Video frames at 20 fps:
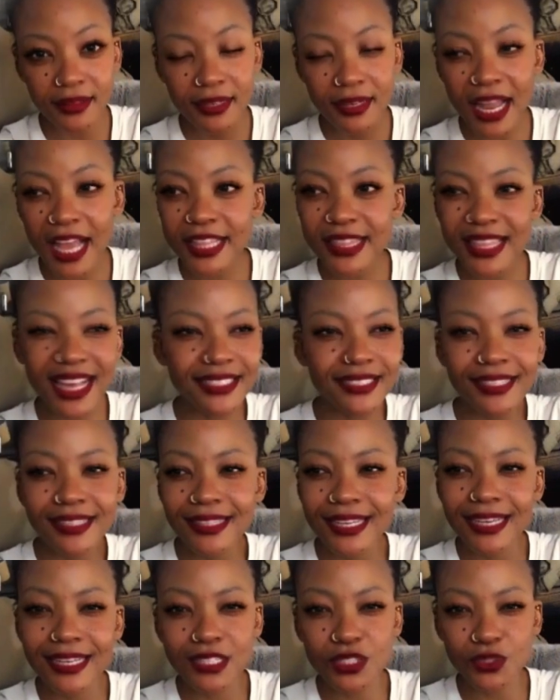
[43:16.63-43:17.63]
Like, that's the
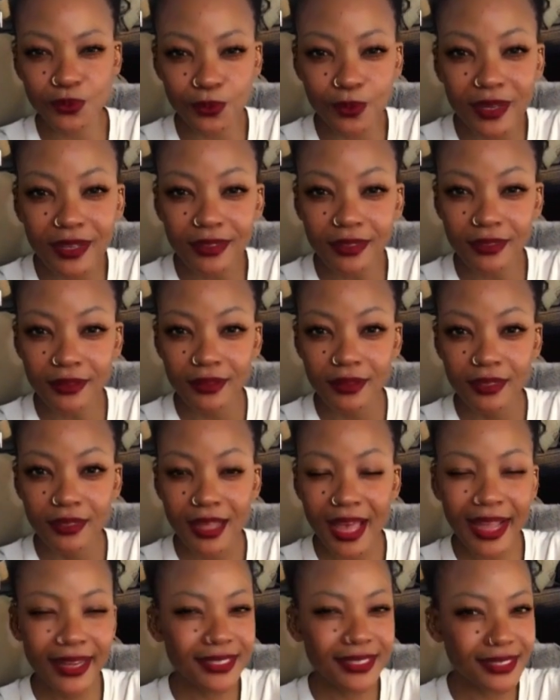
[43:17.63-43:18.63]
thing. It's real.
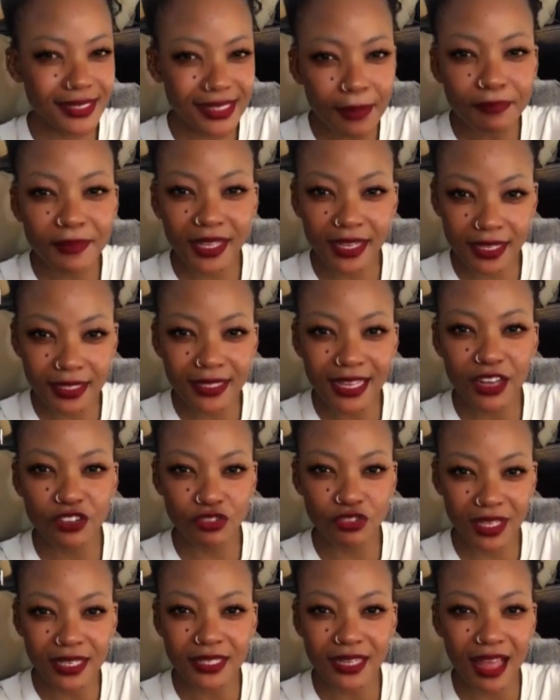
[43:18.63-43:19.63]
And something
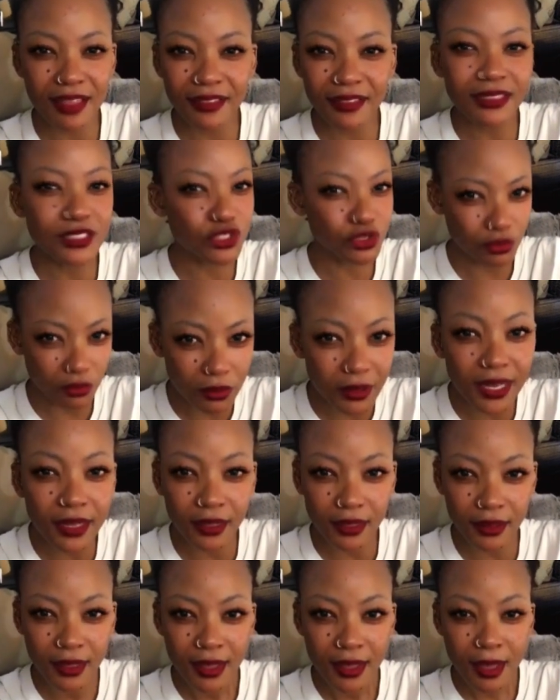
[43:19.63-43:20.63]
inside you can tell that it's
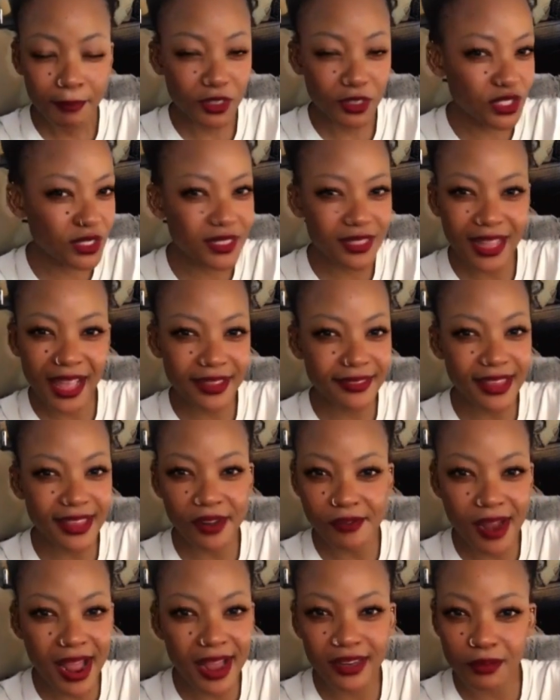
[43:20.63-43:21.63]
real. But just like
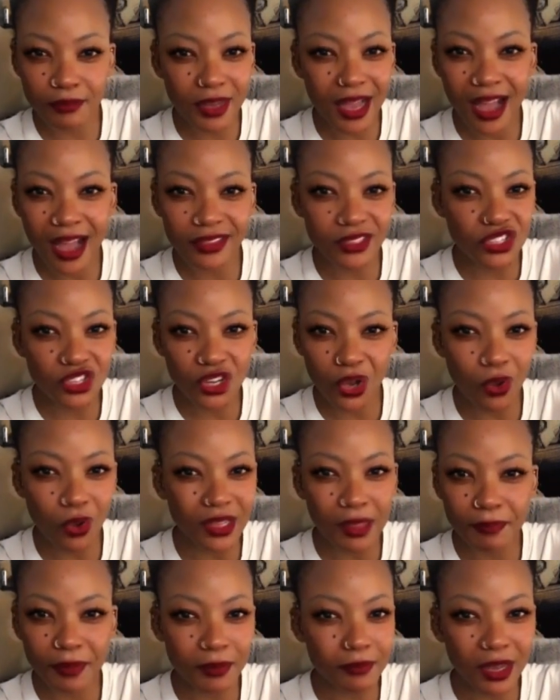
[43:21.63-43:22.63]
that random colored chick
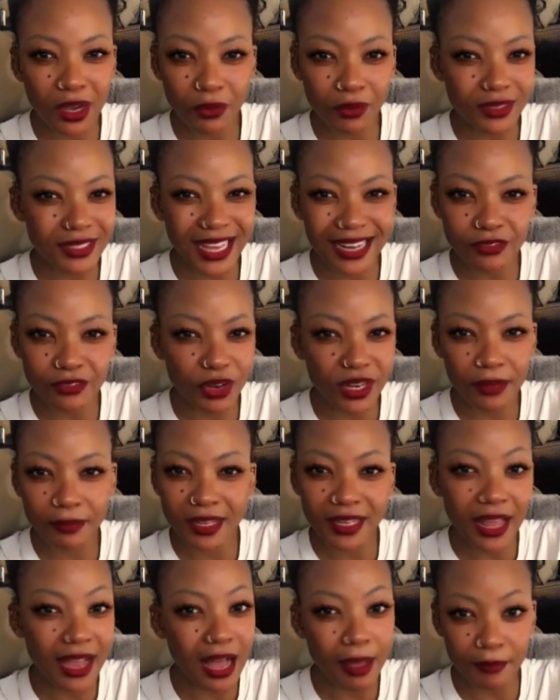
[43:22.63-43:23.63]
all up in my grizzly treating
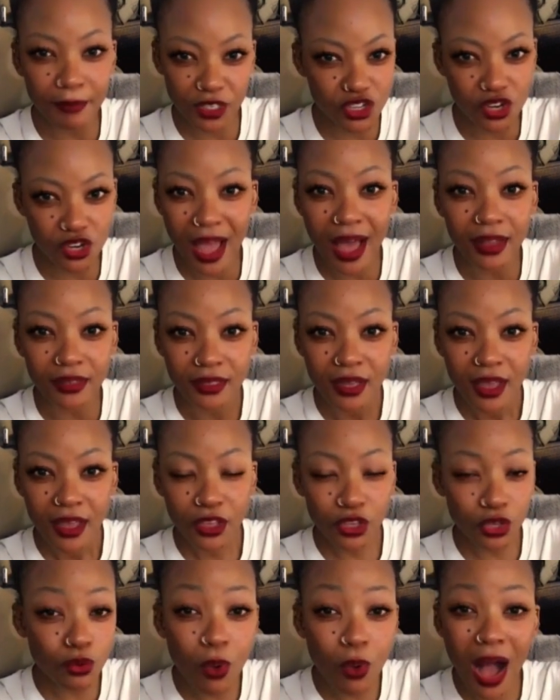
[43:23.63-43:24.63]
me like I'm a child,
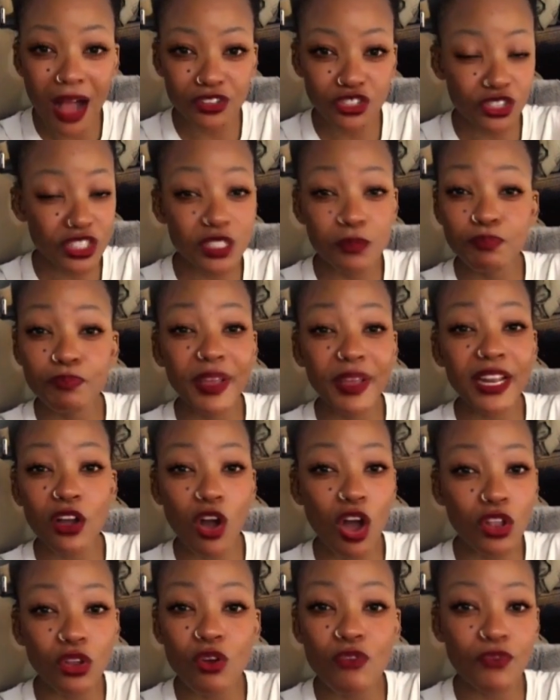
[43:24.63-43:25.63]
you are just
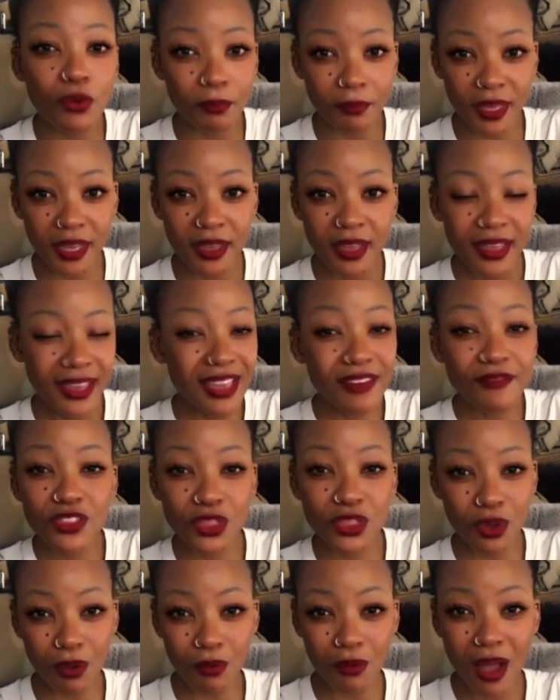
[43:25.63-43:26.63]
spitting all over me,
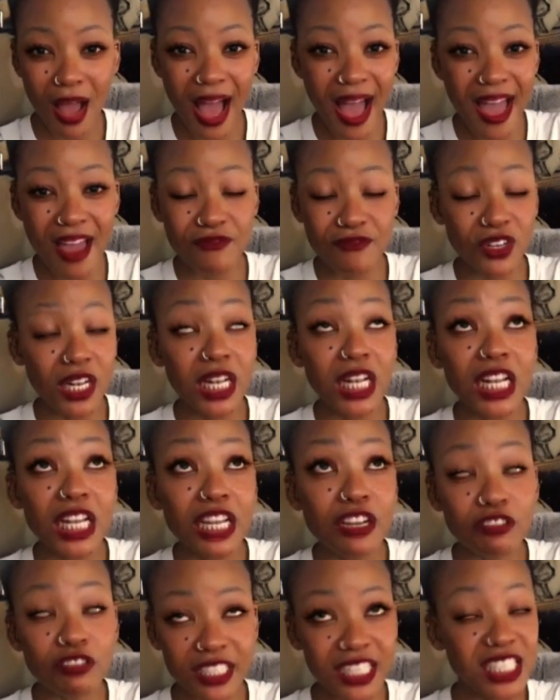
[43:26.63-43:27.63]
even though I have
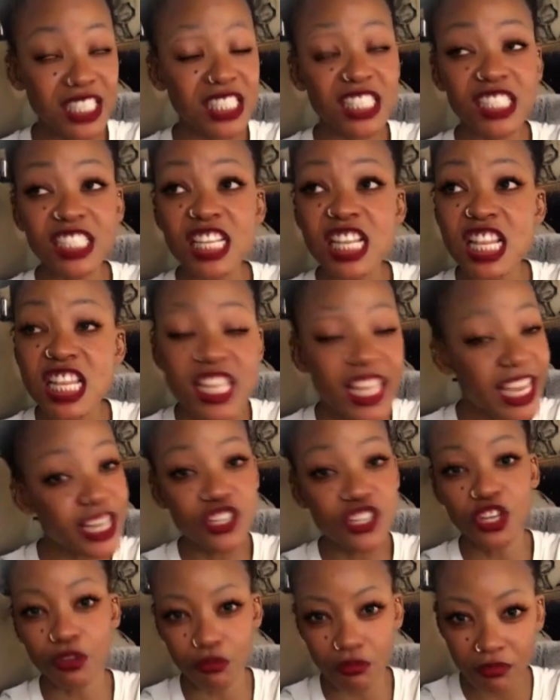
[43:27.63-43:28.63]
clearly
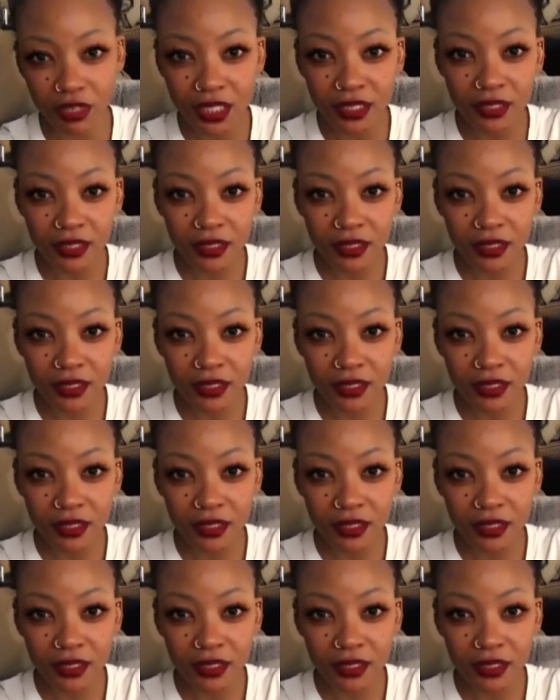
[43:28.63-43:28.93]
slayed you.